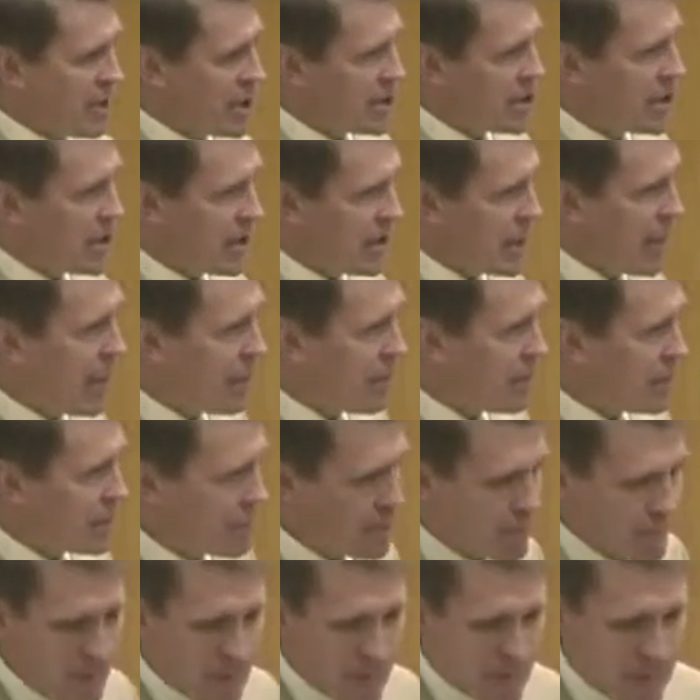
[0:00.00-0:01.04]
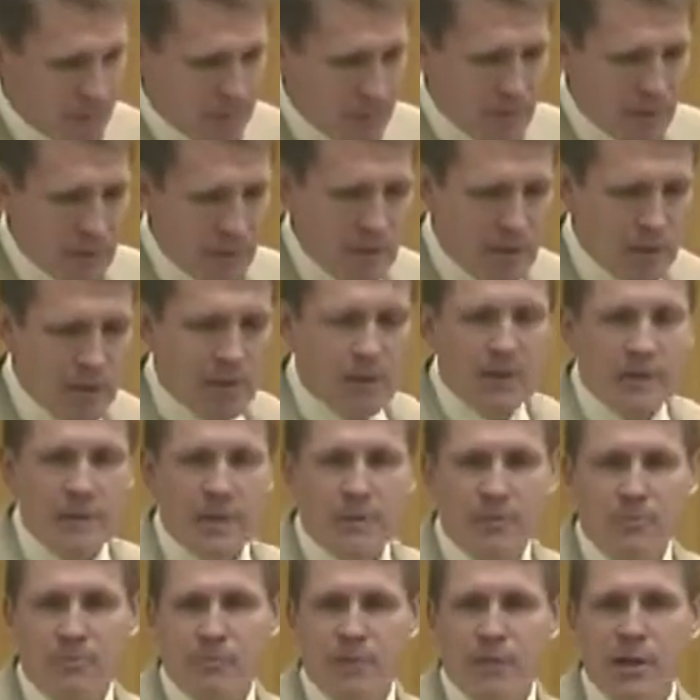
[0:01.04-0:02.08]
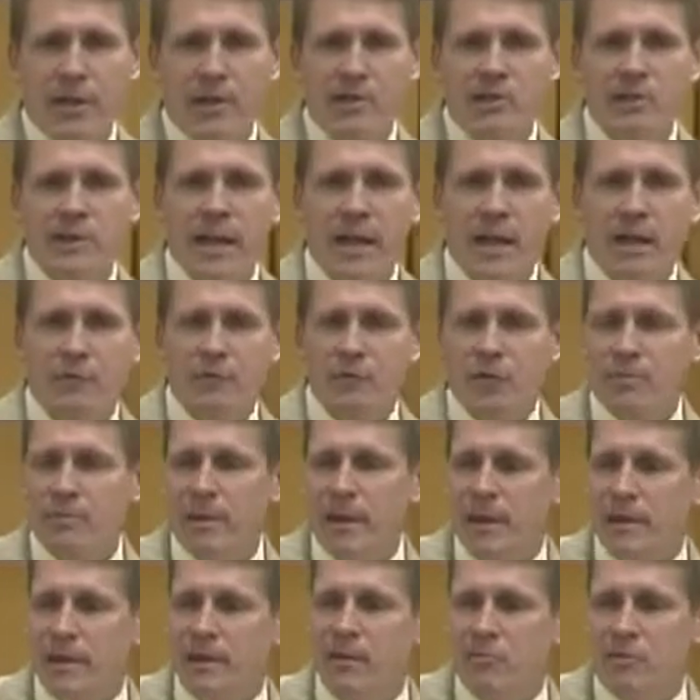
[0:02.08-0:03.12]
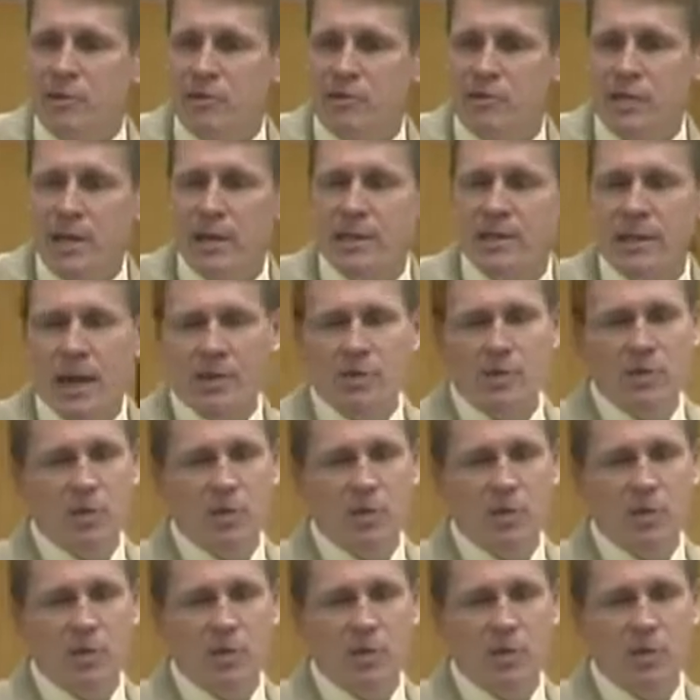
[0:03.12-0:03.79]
That's the way they say it happened. The phrase they had for it back then was